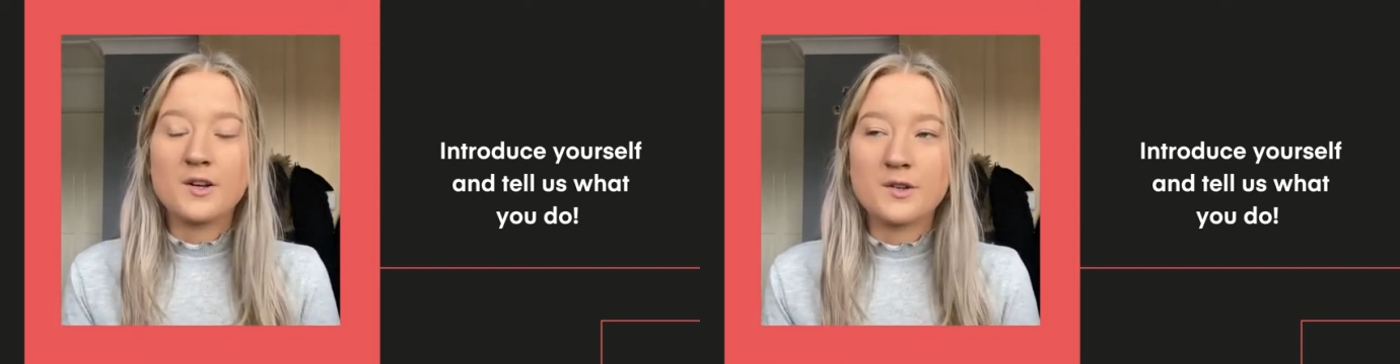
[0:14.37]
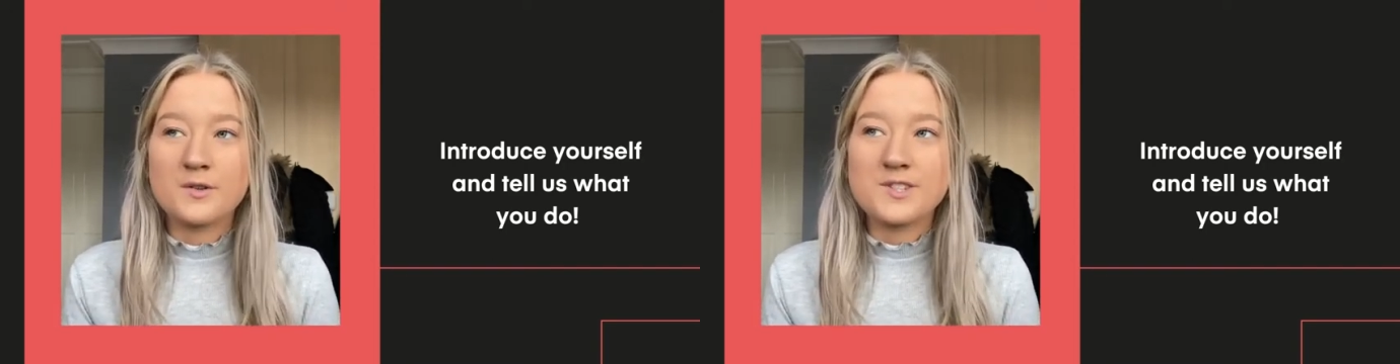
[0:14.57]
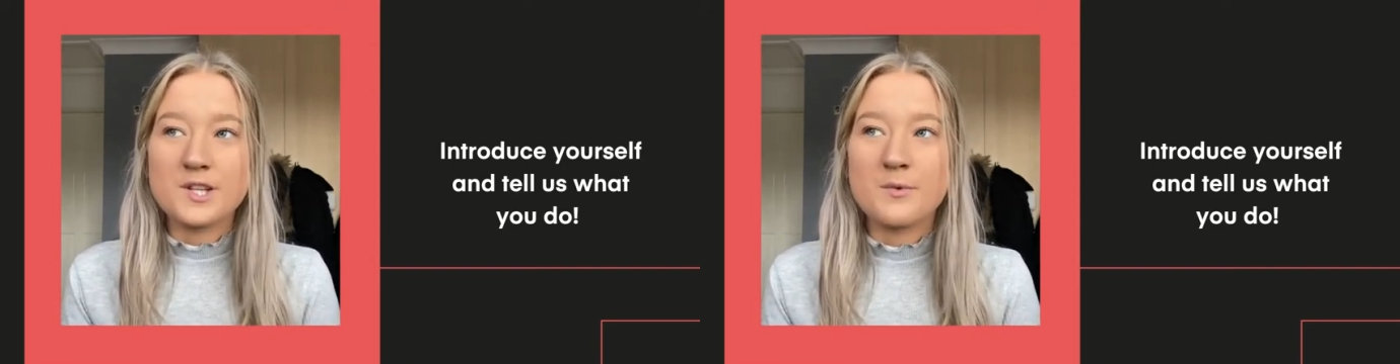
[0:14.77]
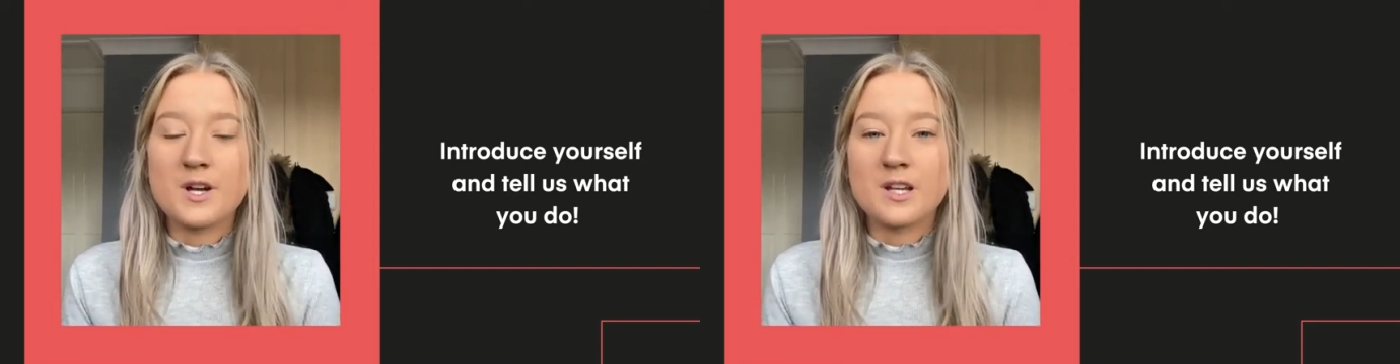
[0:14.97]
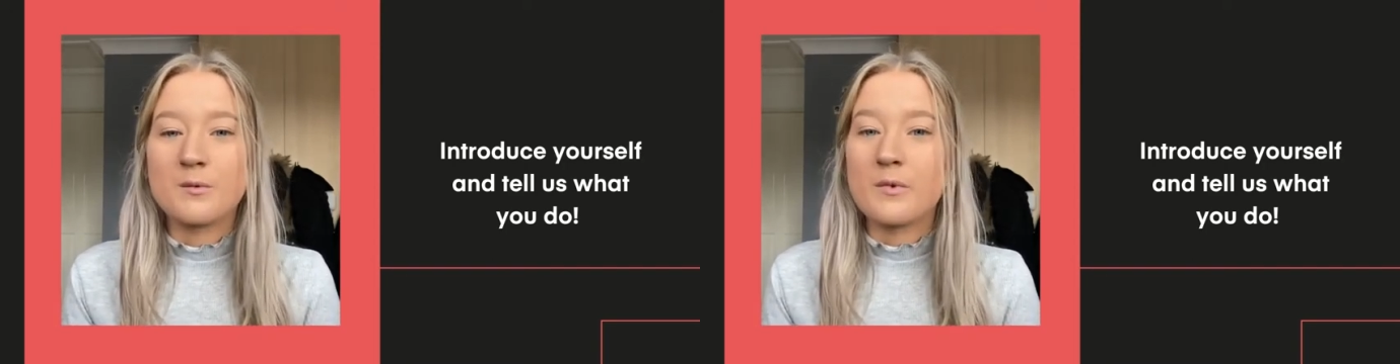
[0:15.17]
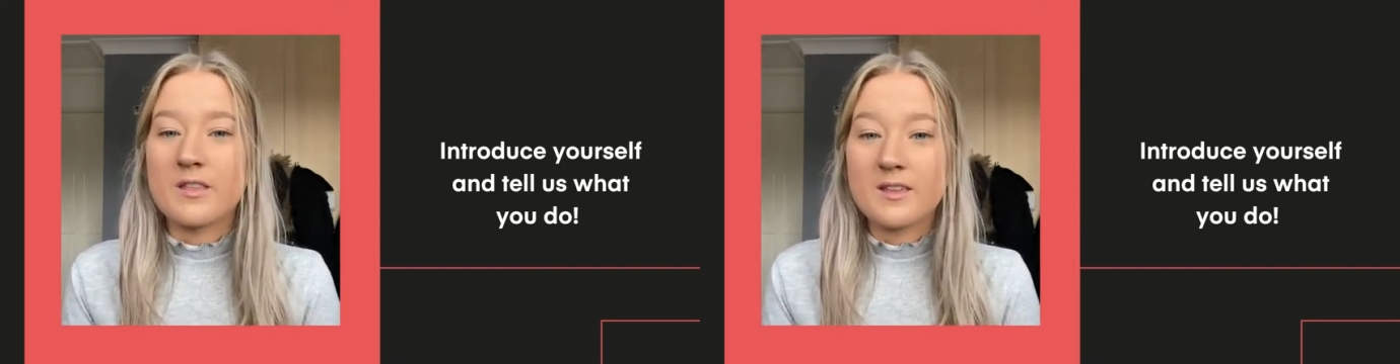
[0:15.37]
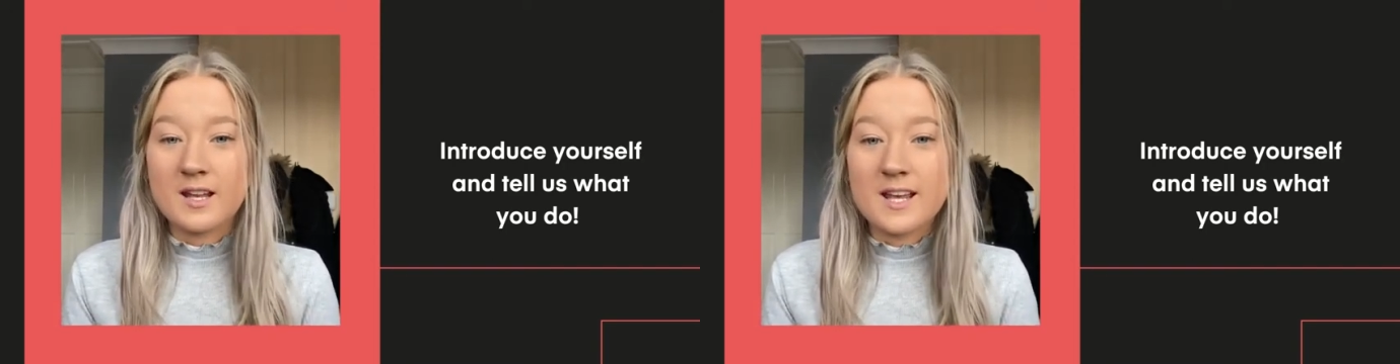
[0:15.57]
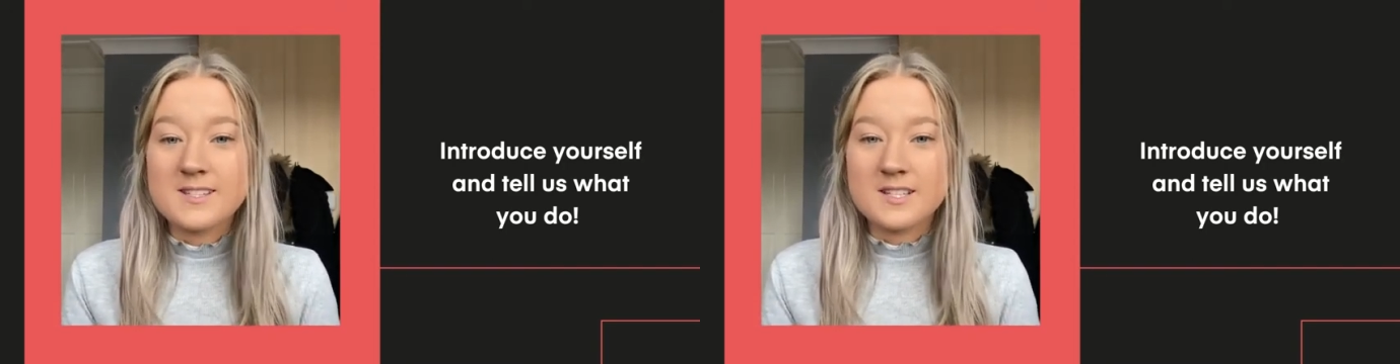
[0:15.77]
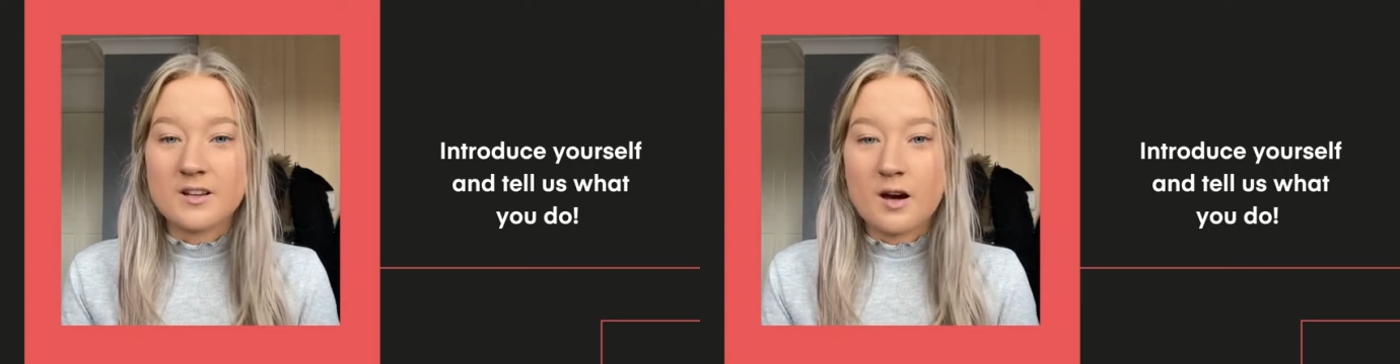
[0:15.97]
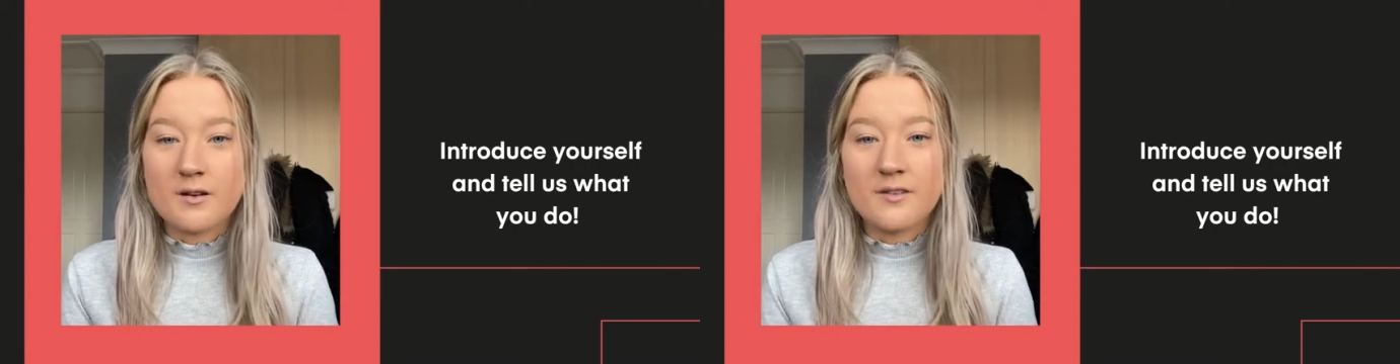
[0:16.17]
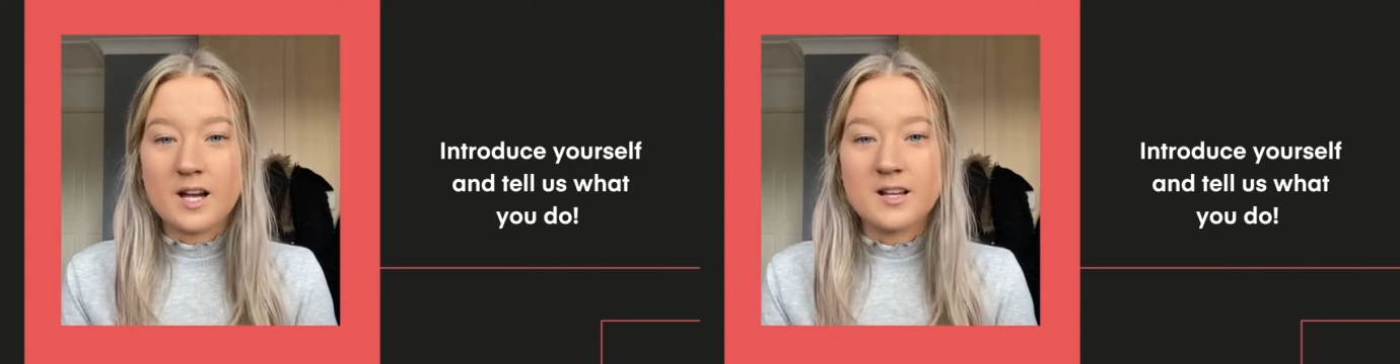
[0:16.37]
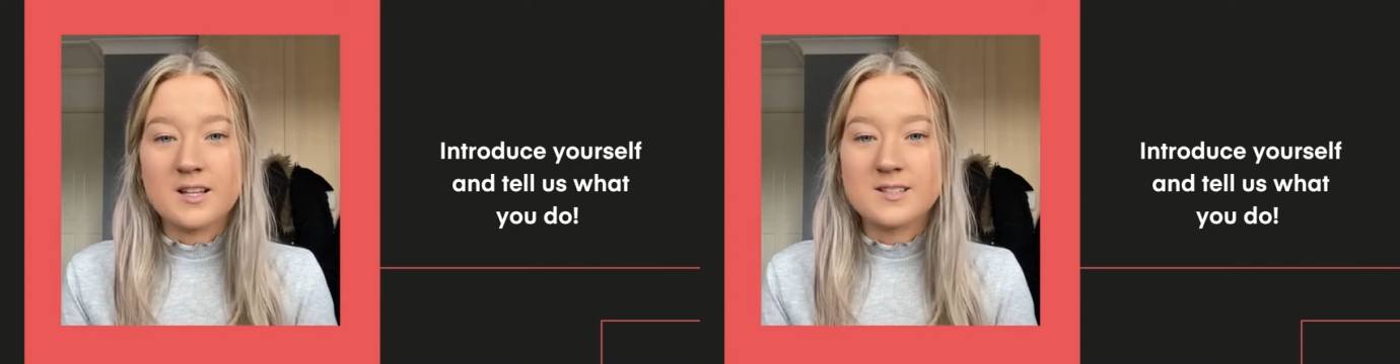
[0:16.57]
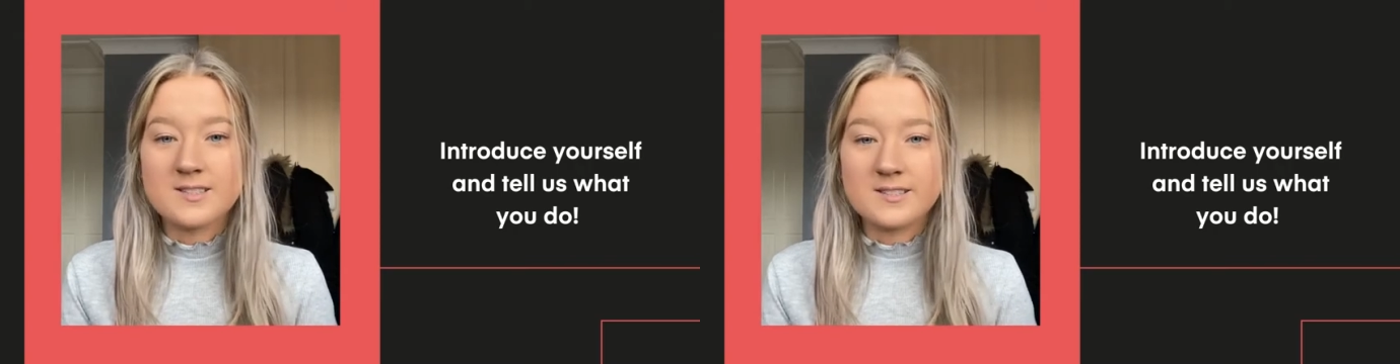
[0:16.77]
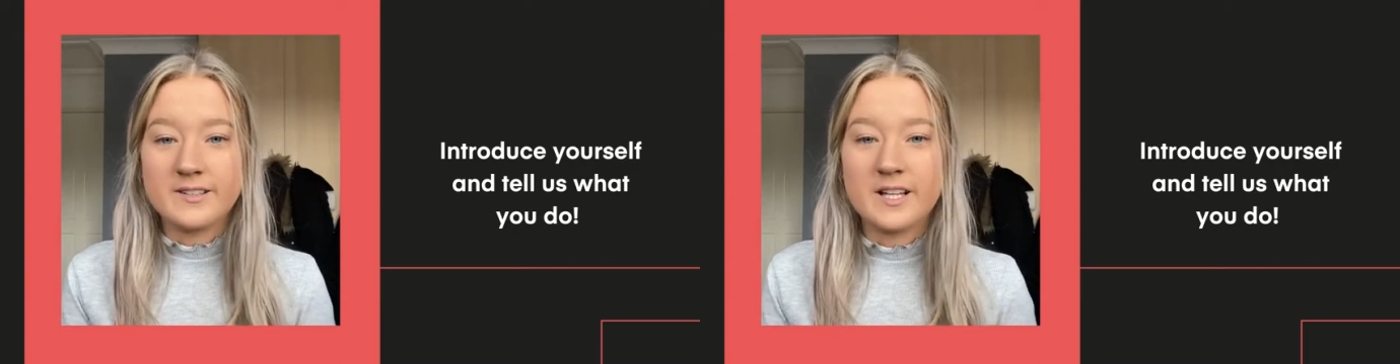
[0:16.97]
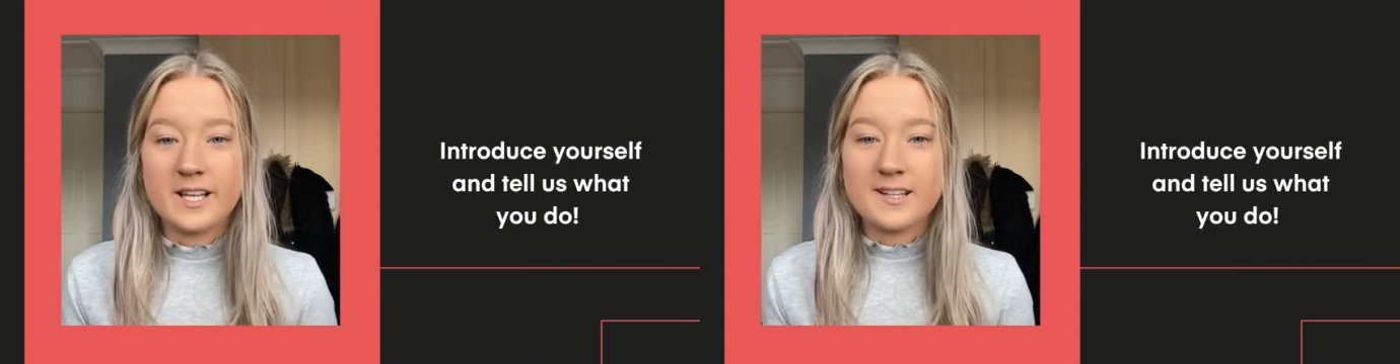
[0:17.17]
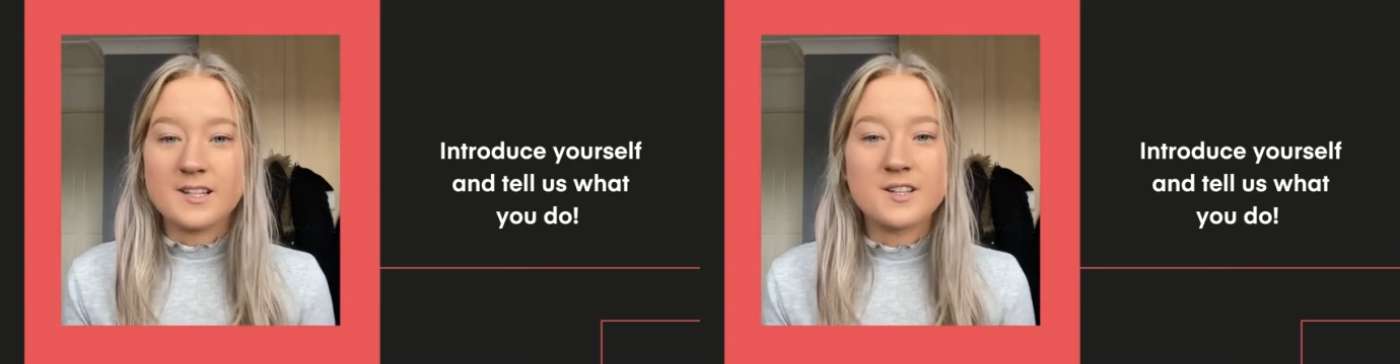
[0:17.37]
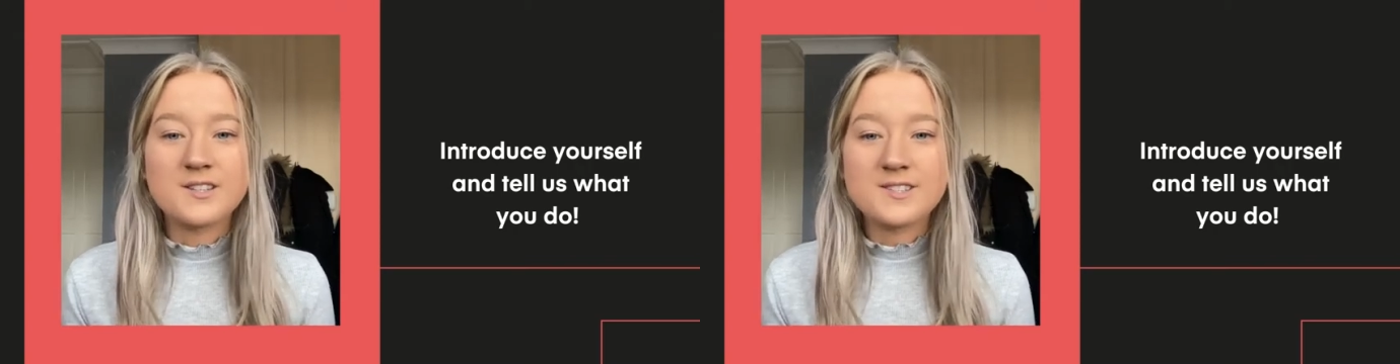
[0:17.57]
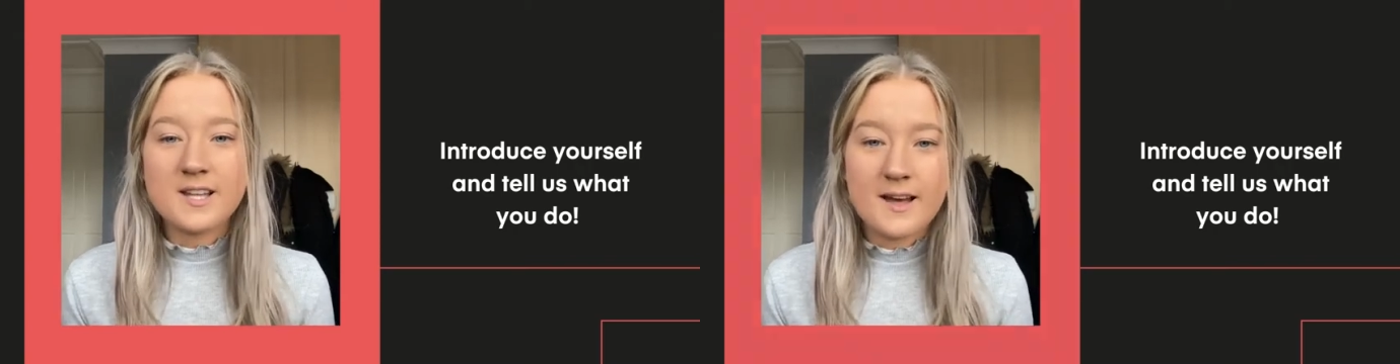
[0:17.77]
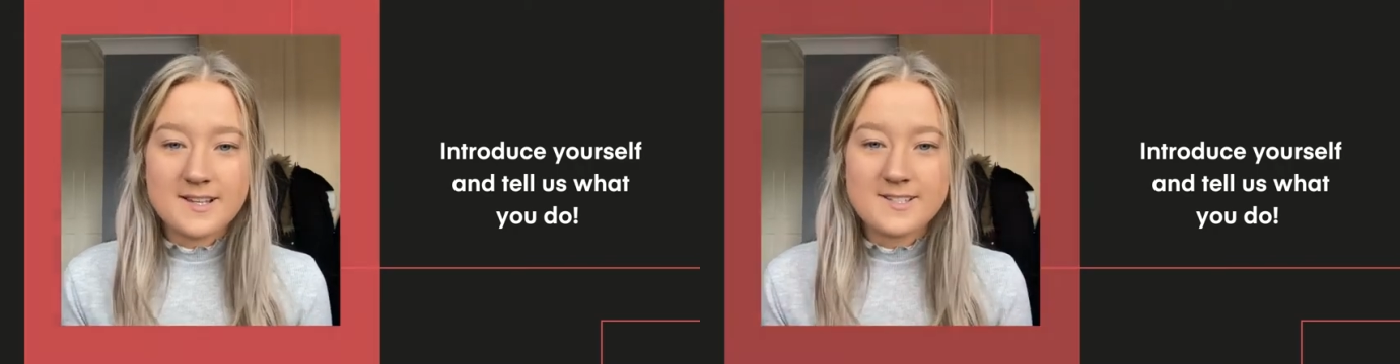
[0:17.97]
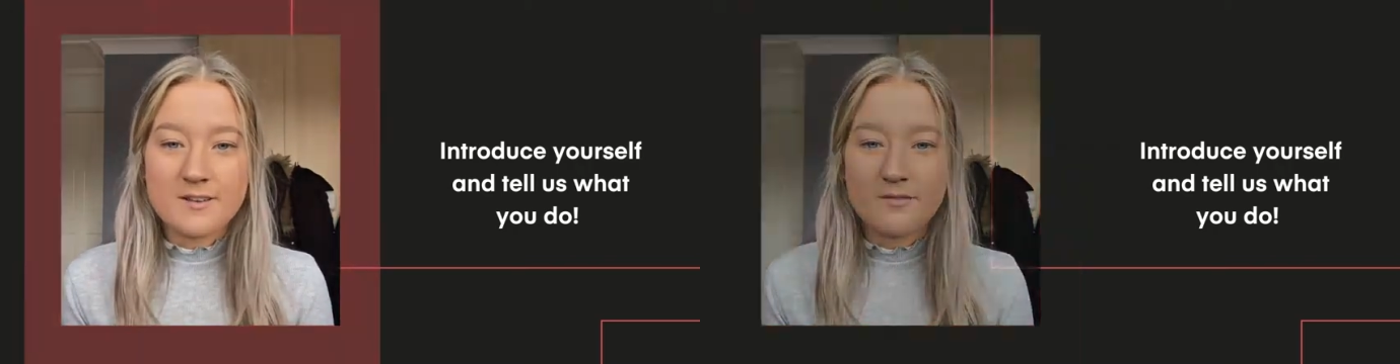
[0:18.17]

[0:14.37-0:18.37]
closely working with Connected Car Finance and Igneous Asset